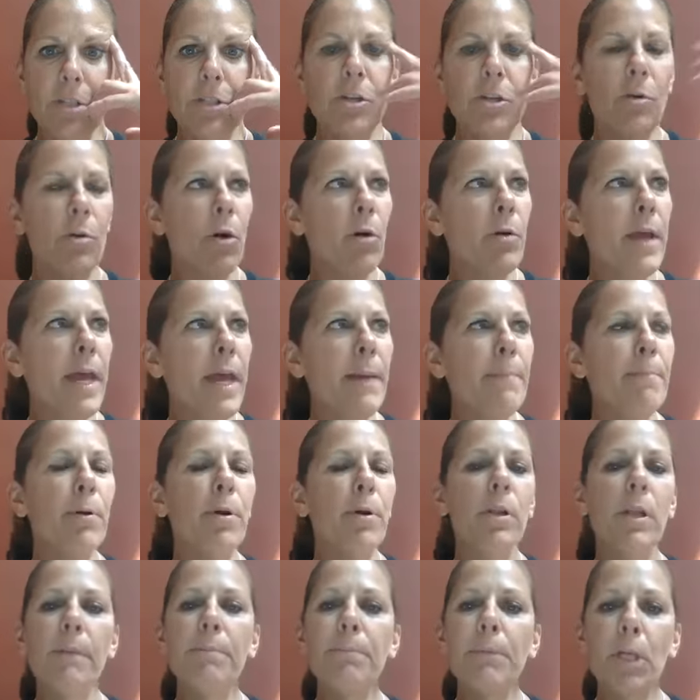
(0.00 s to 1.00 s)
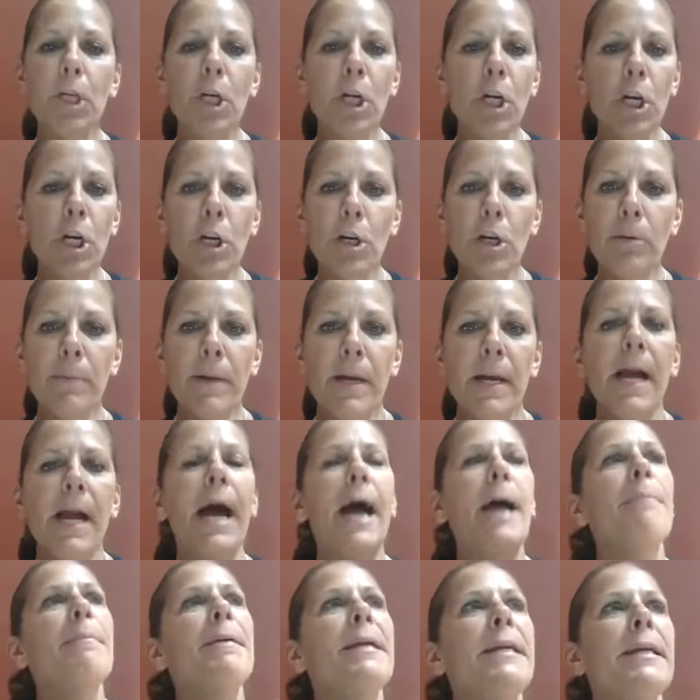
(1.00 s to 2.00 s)
so okay pull up the curb
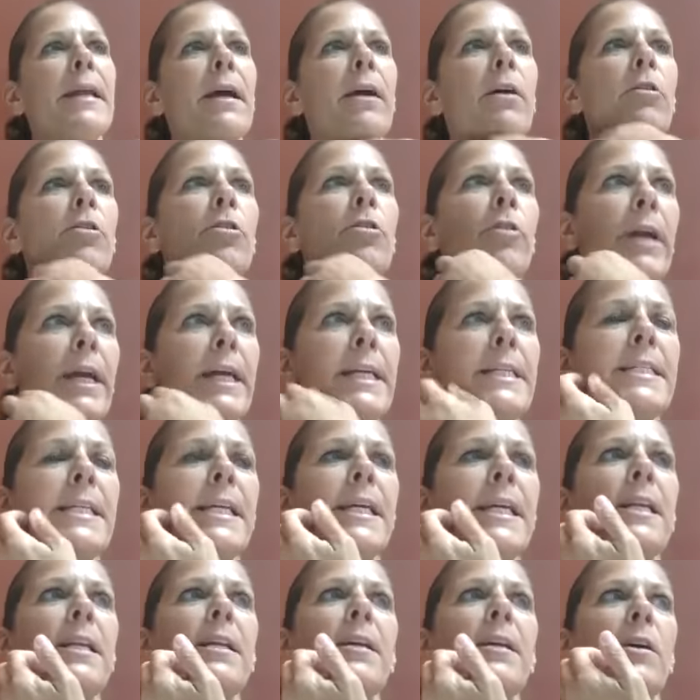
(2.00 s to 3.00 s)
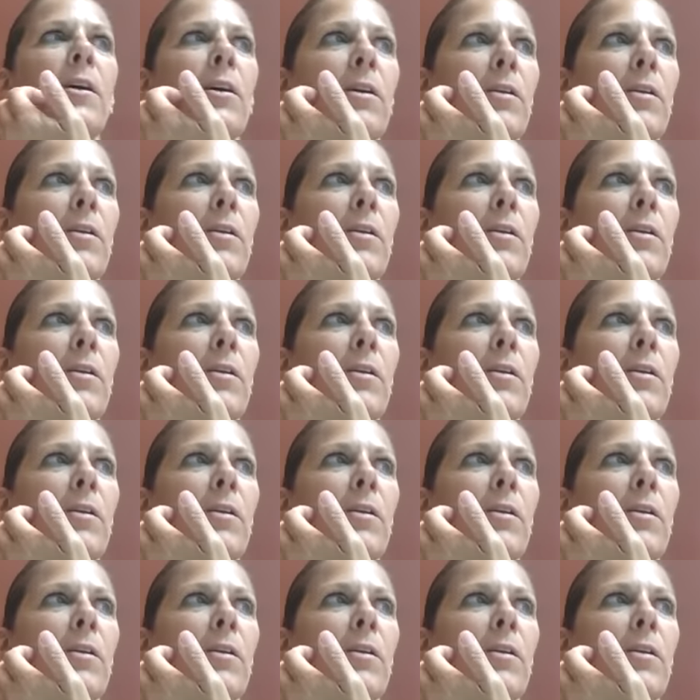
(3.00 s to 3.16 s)
i mean granted